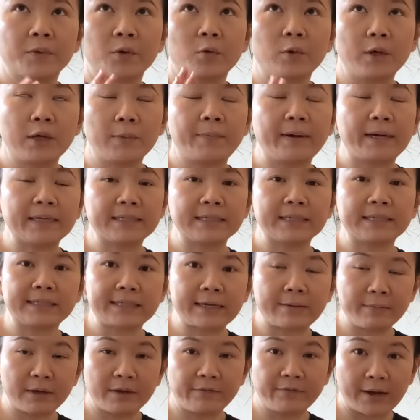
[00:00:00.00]
We budgeted
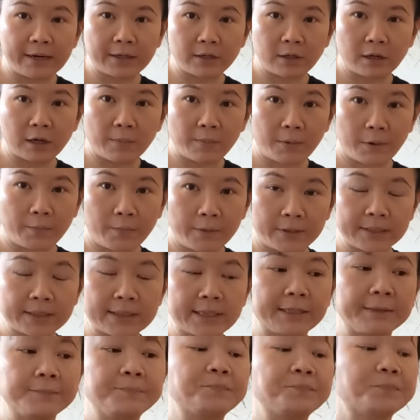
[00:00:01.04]
$75 per
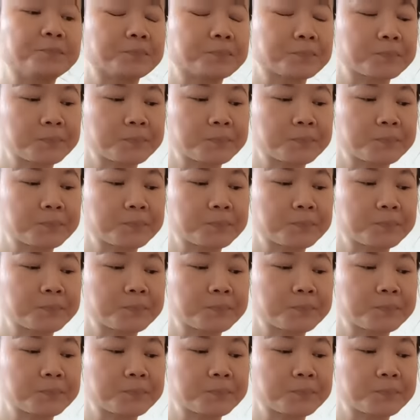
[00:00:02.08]
person.